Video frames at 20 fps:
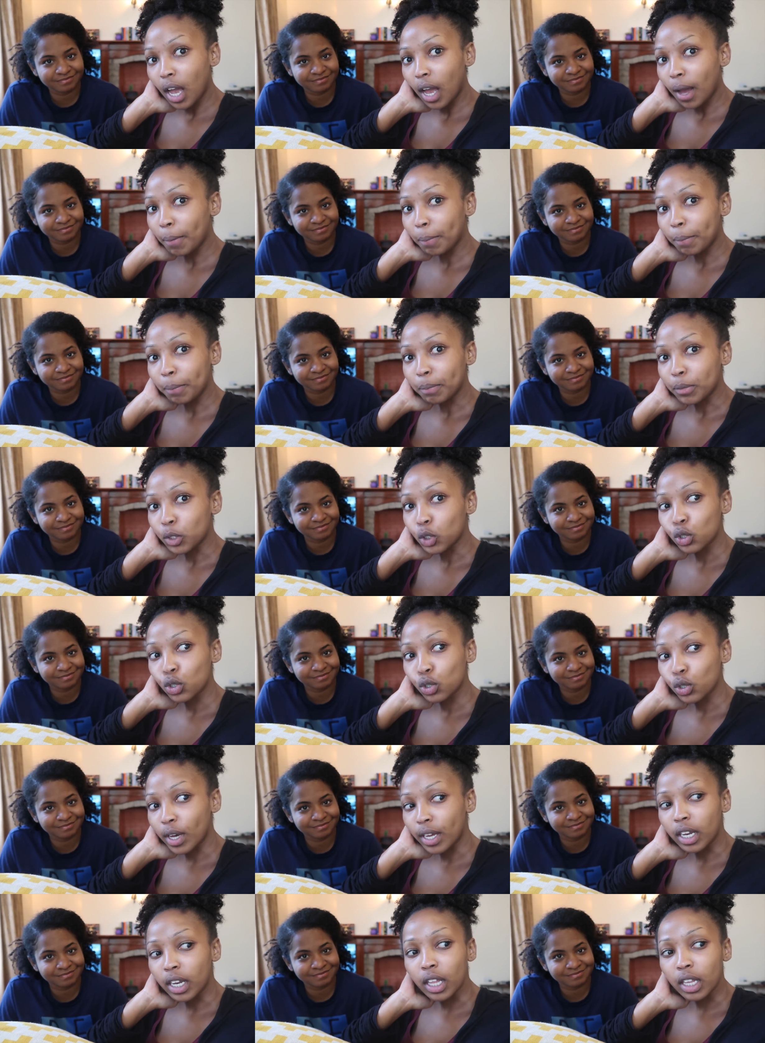Speaker 1: I'm
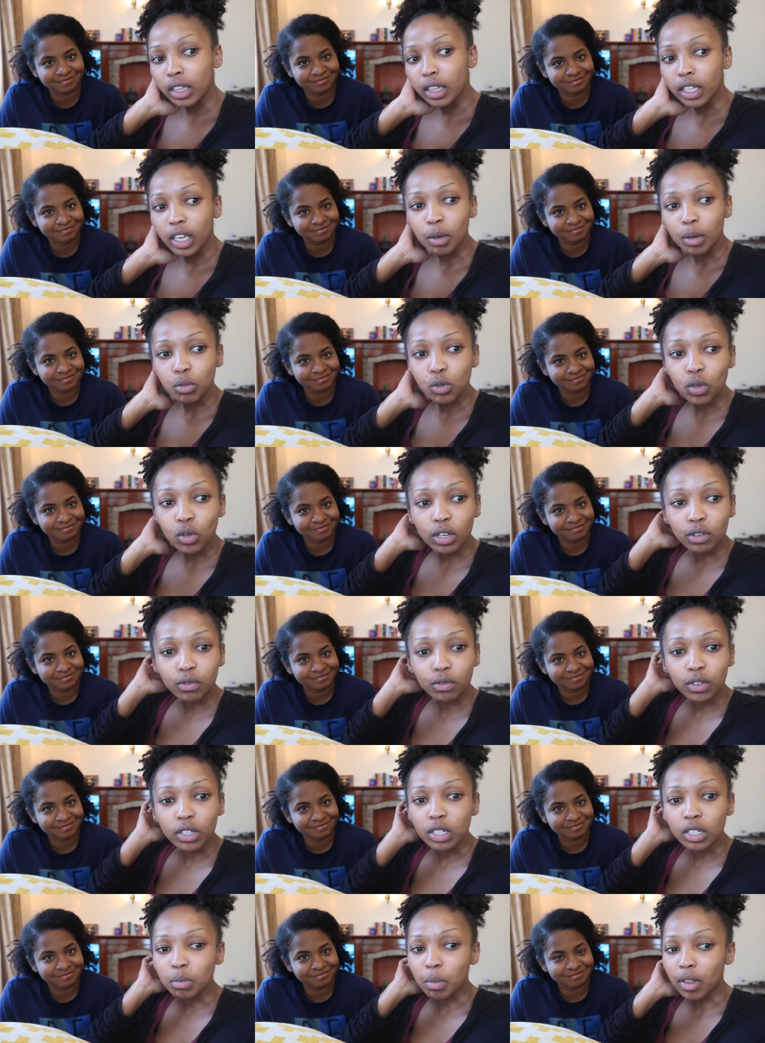so unhealthy, I'm so
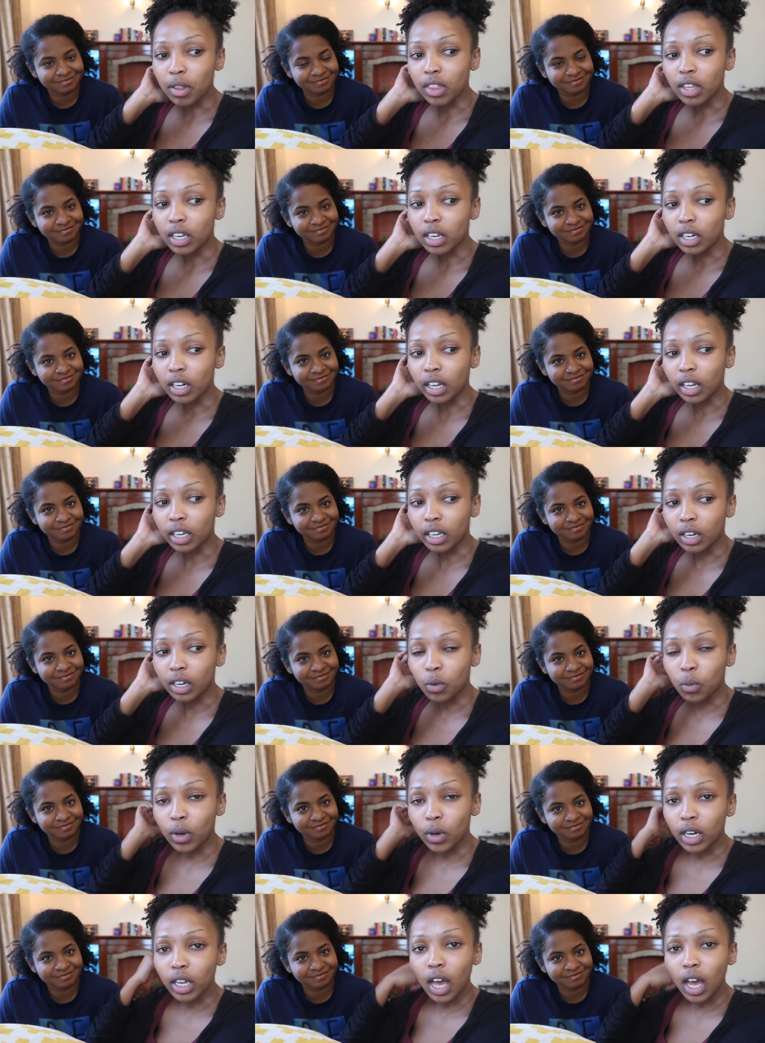unfit, but then
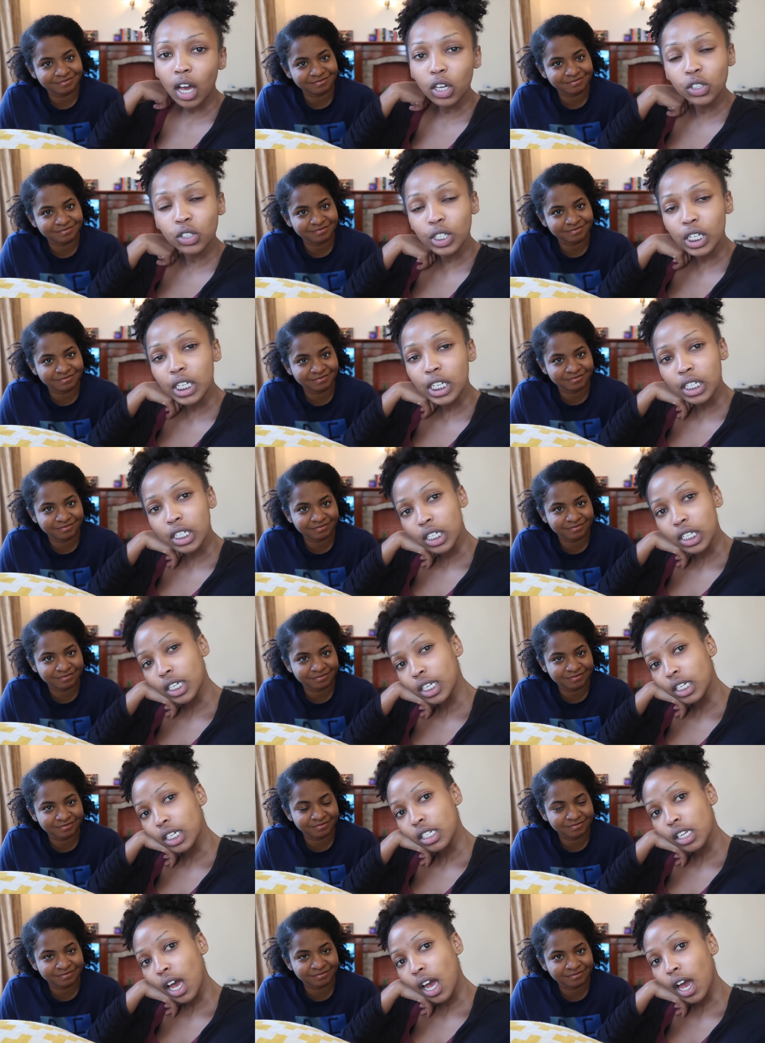like when I actually did
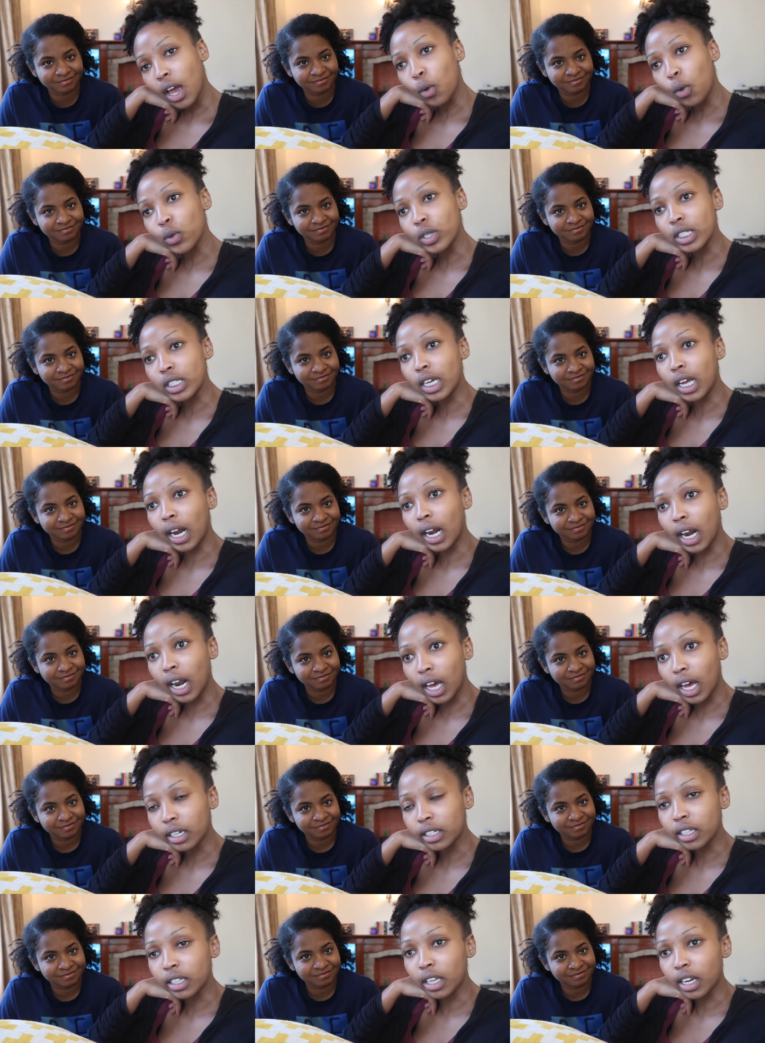it, I was
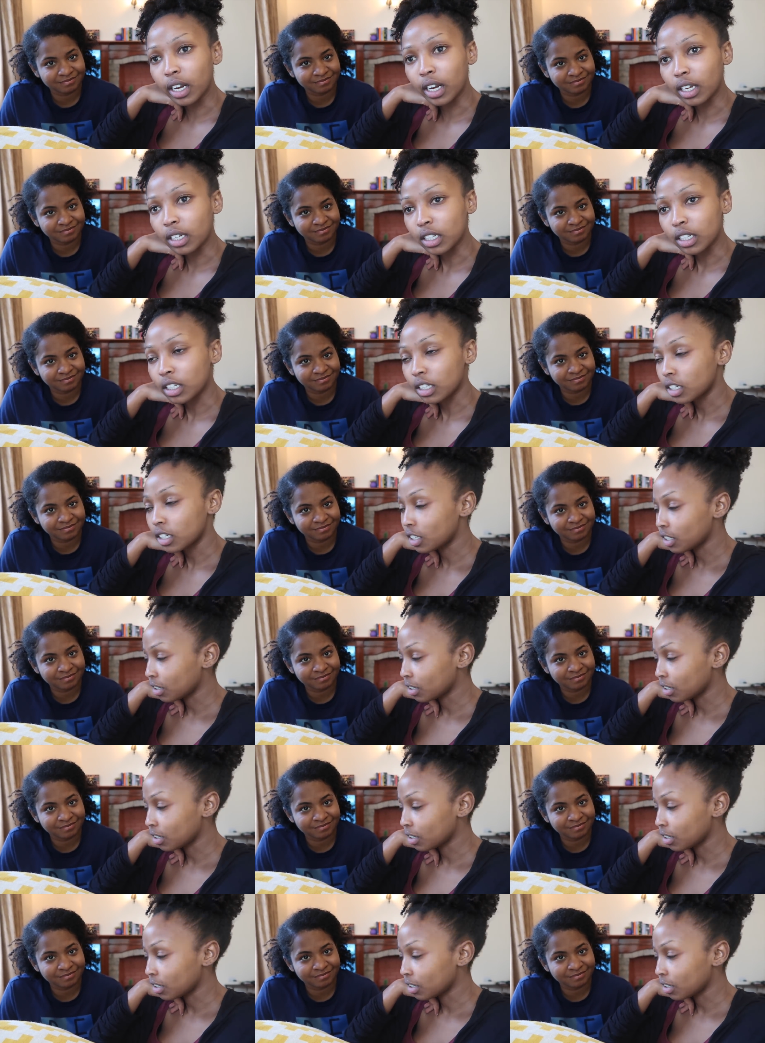glad that I did.